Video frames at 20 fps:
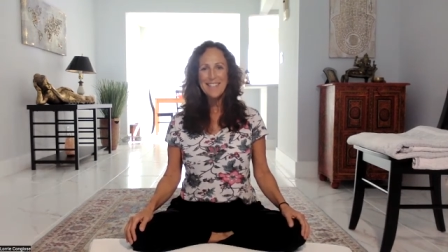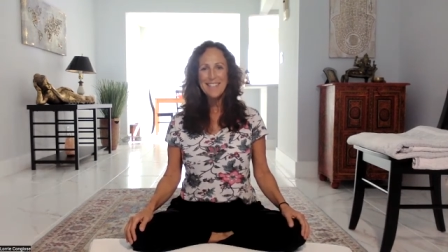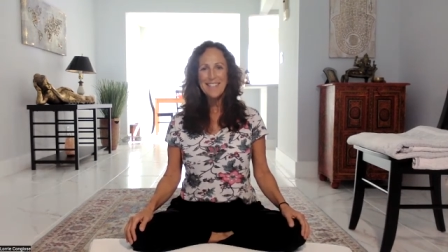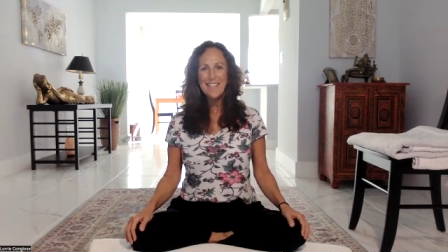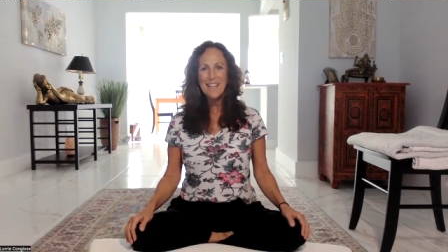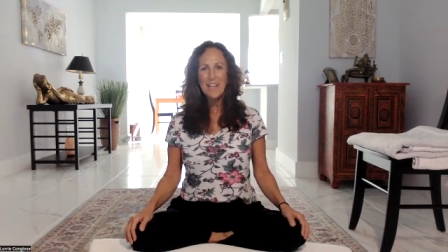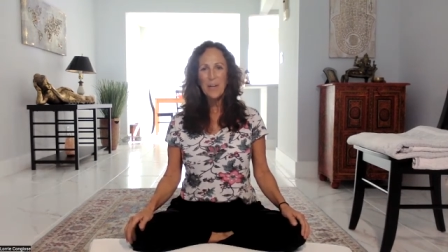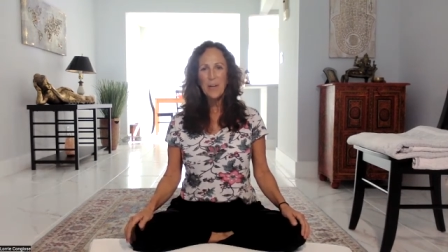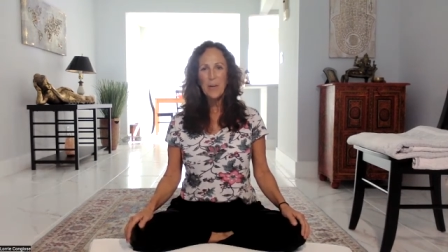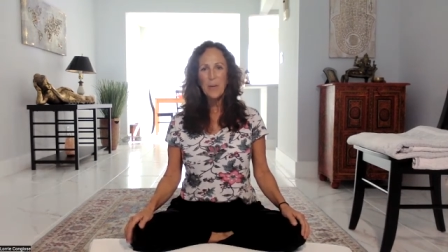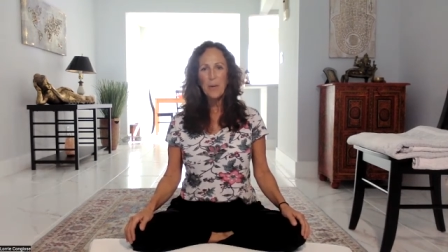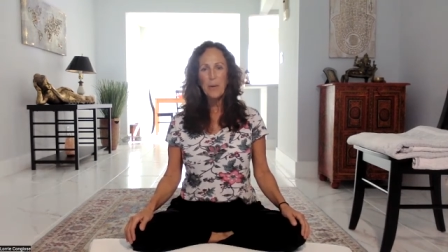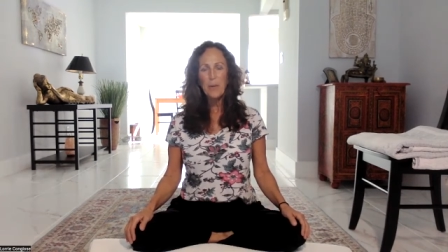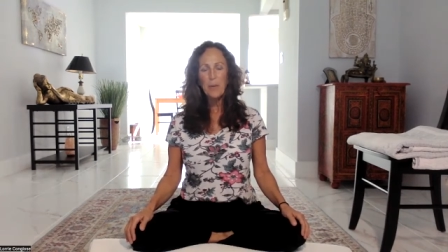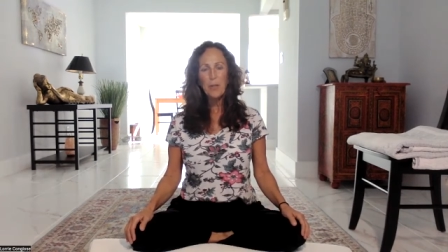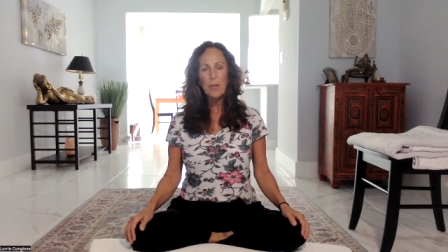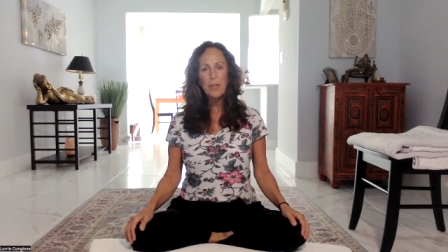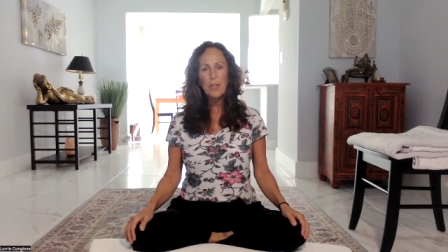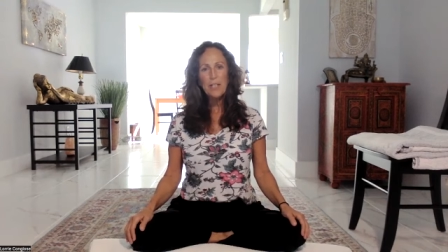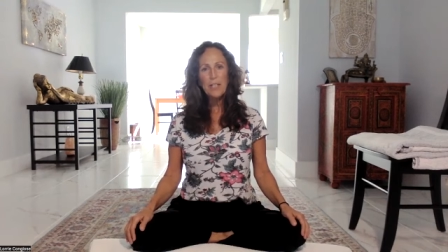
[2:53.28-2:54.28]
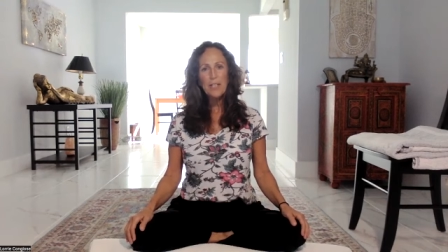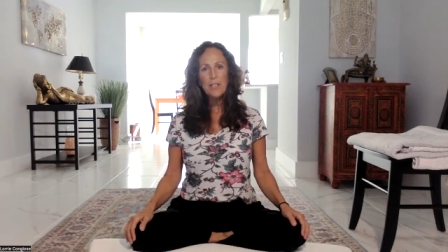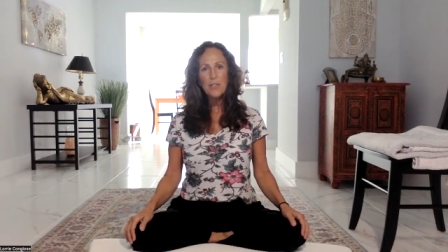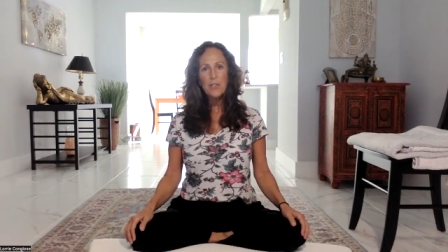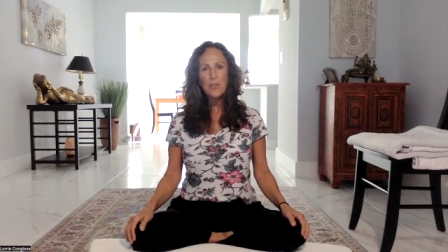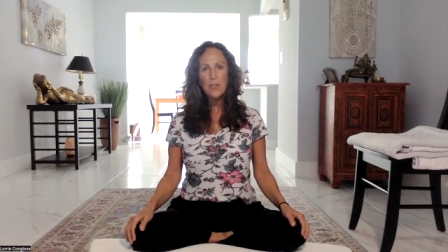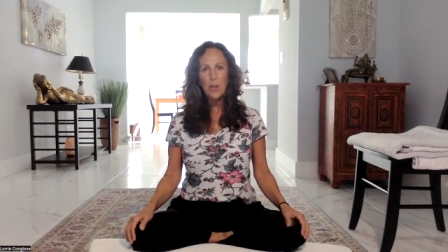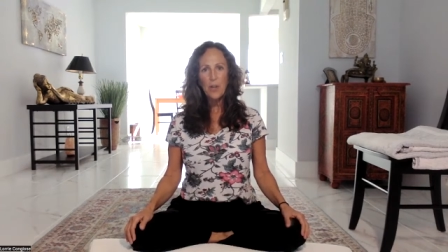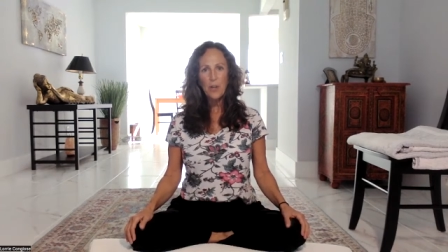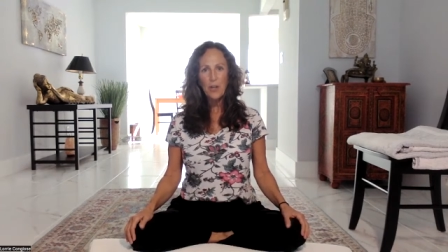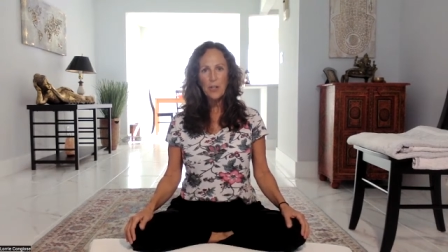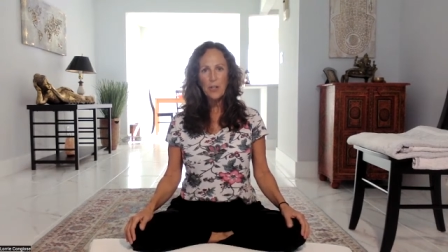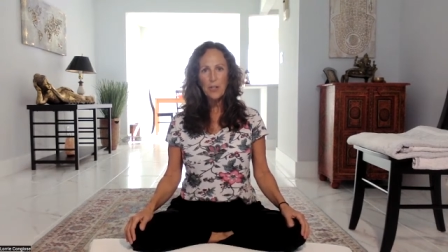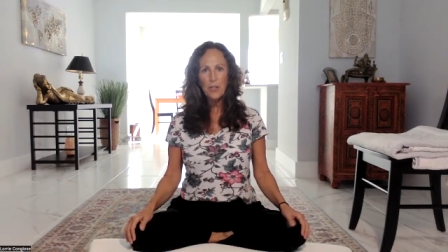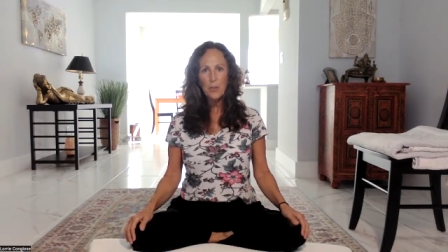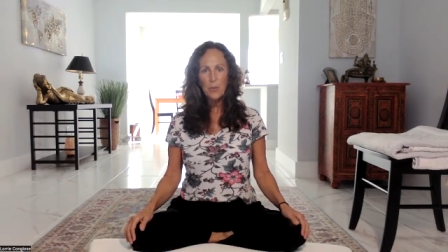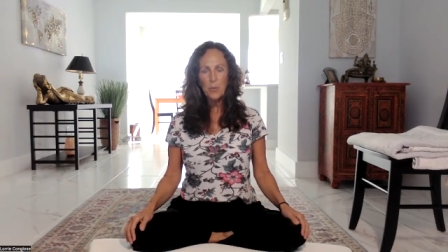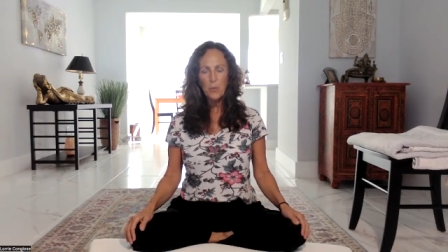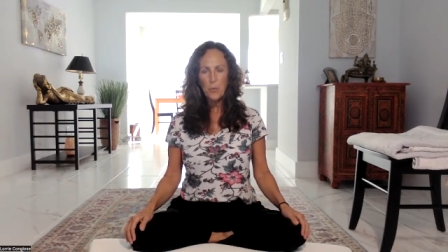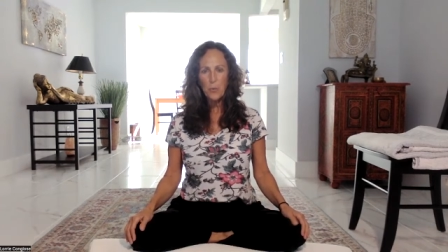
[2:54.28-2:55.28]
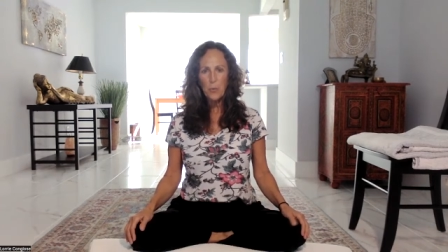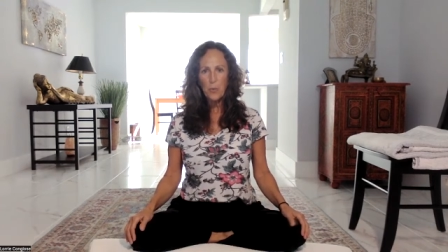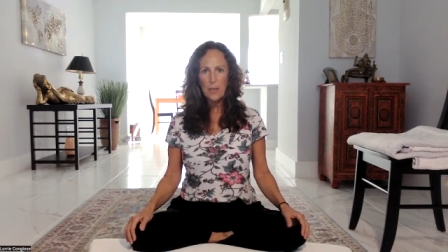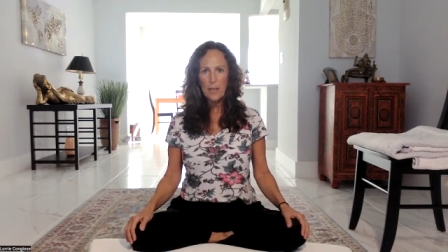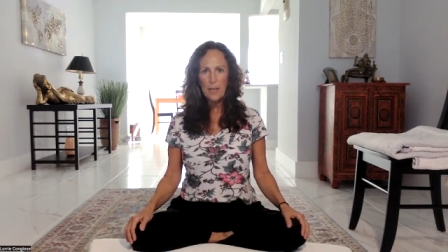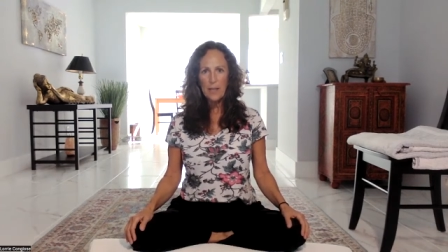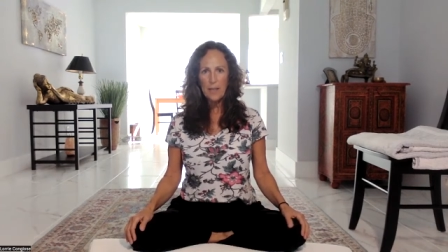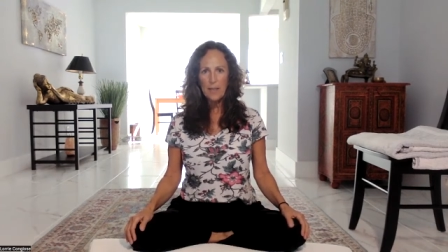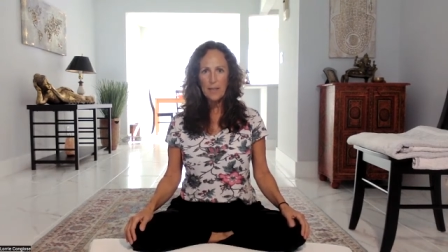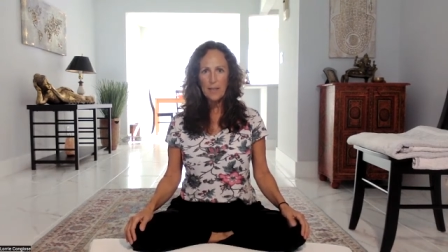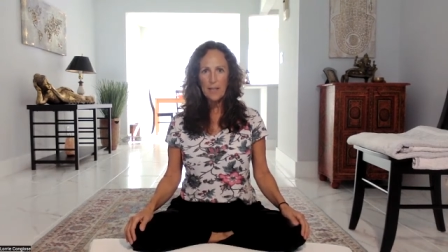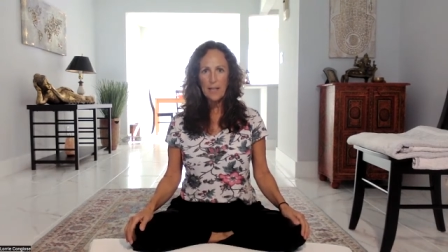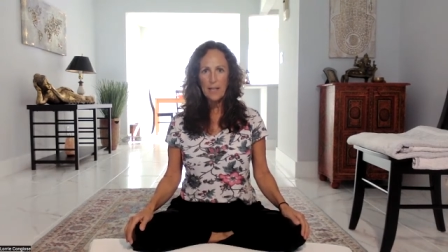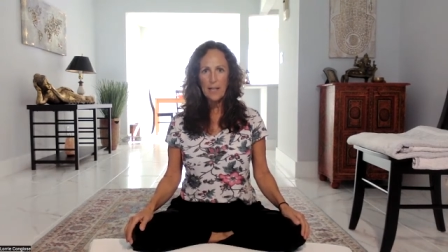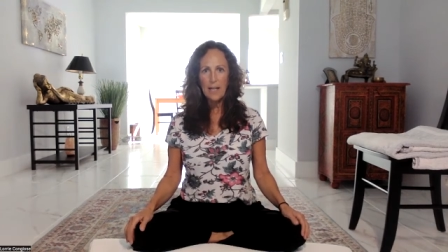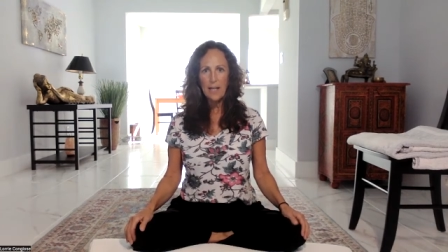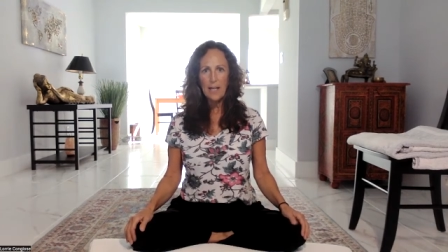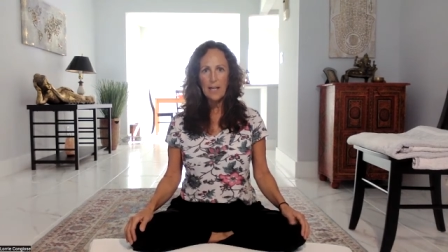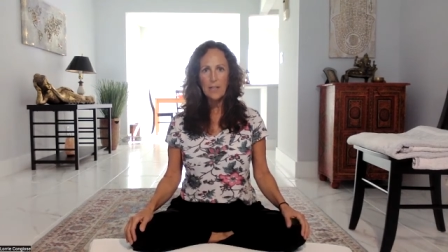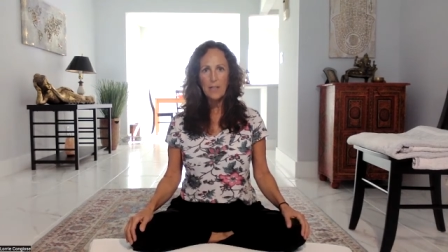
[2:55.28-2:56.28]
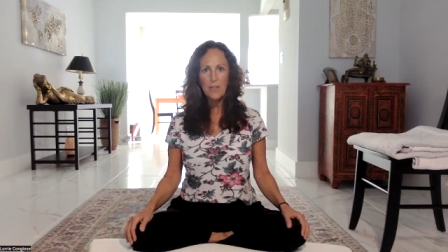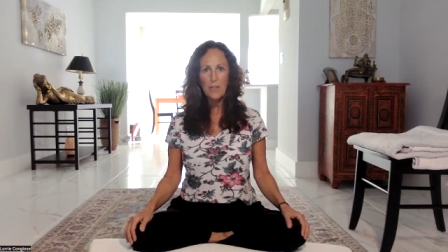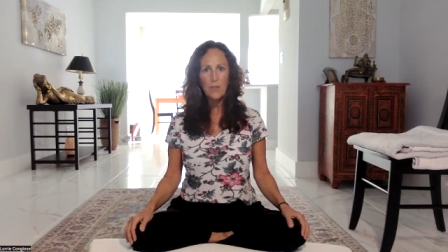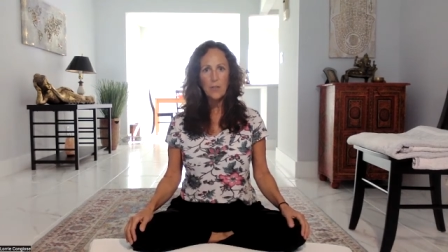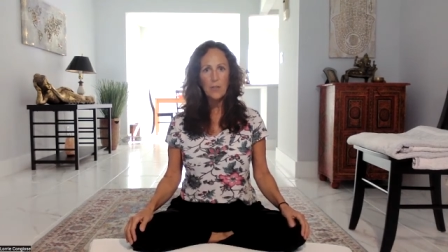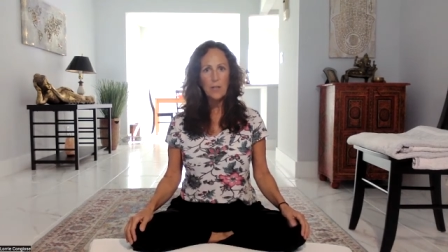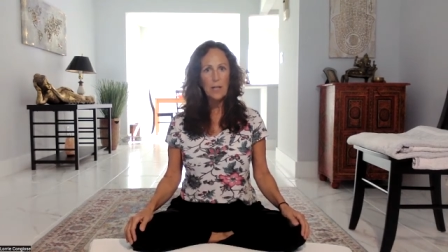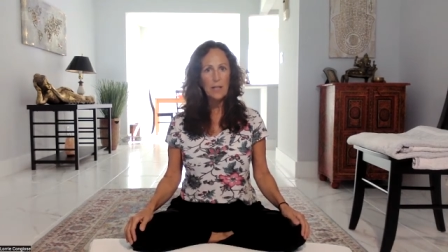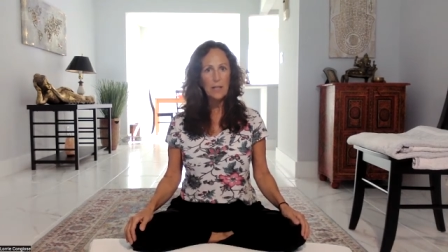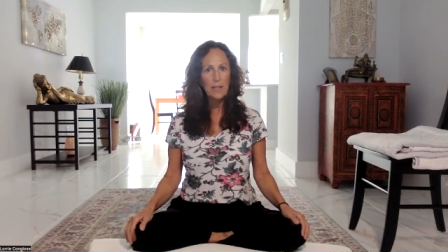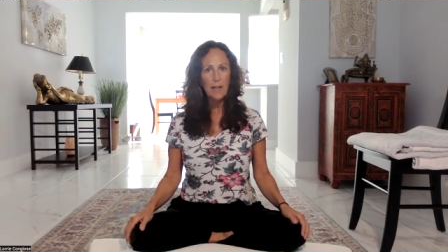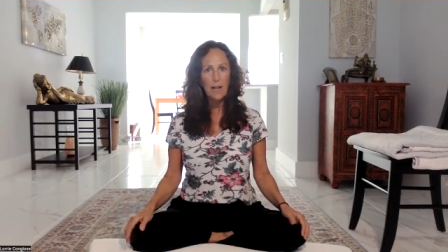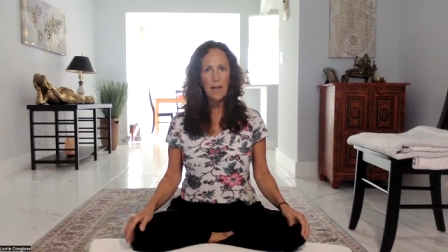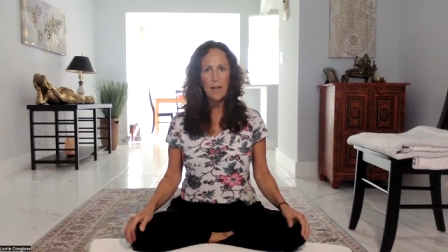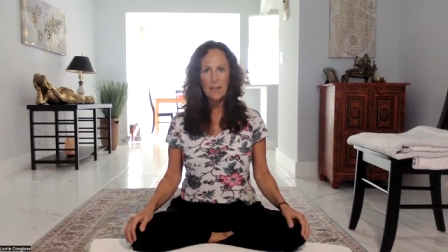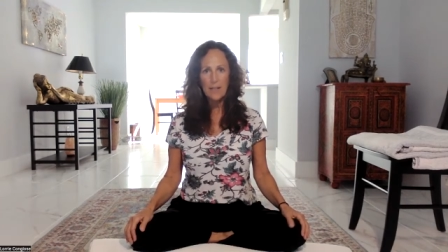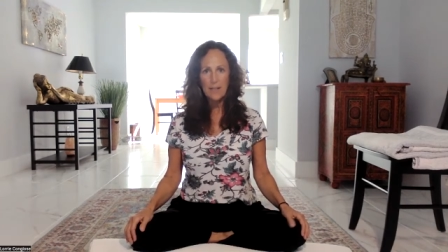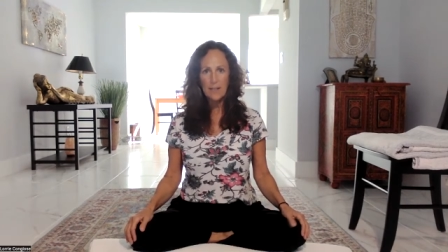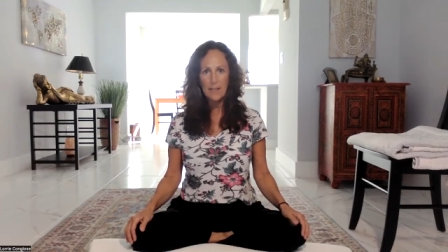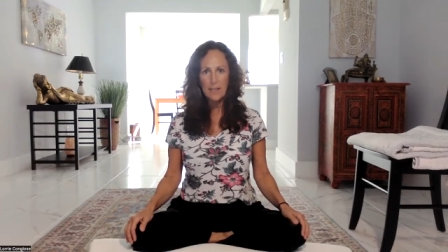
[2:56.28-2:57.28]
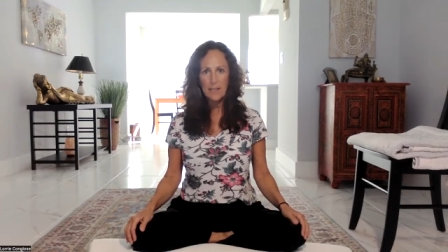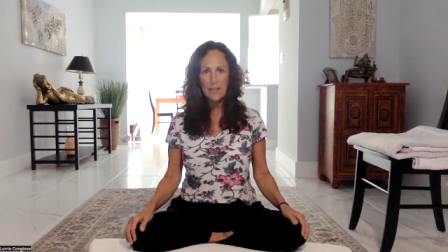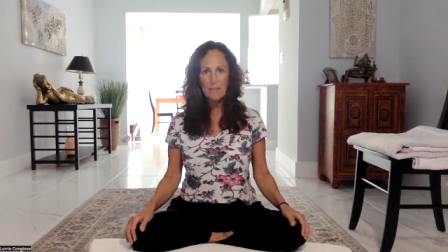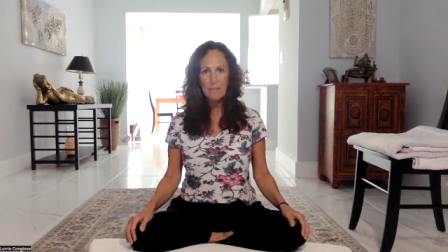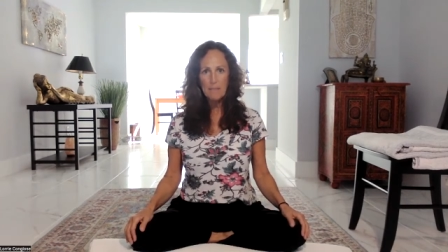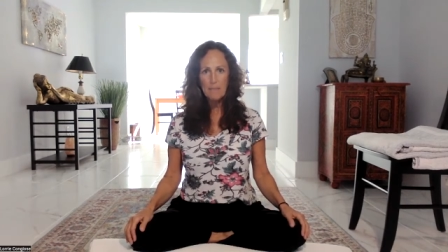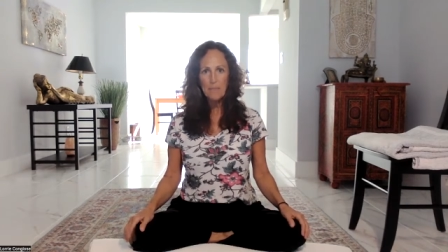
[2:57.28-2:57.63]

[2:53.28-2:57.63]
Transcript: So we're going to start with Sukham asana.